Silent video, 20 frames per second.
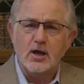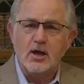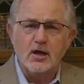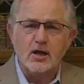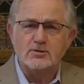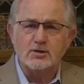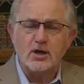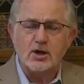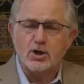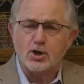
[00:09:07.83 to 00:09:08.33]

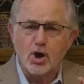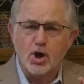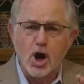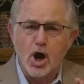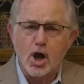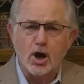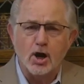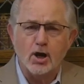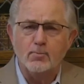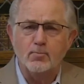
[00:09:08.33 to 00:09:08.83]
He said,
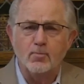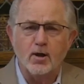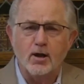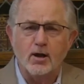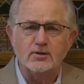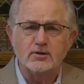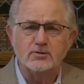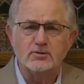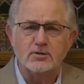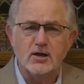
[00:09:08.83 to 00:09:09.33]
call on him while
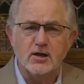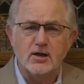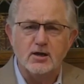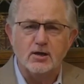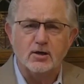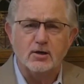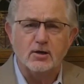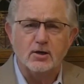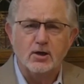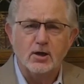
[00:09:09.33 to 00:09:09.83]
he's
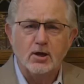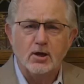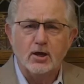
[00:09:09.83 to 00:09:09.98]
near.